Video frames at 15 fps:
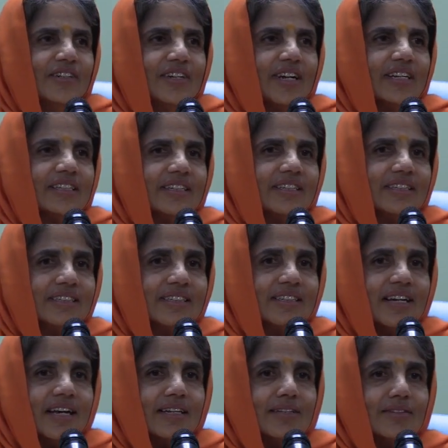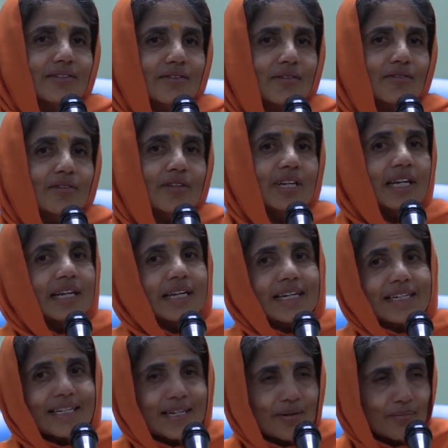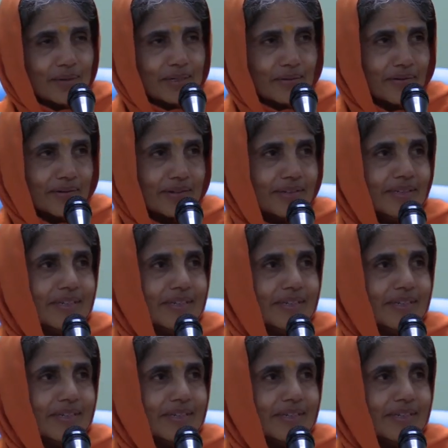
And certain colors, you don't feel like getting up at all.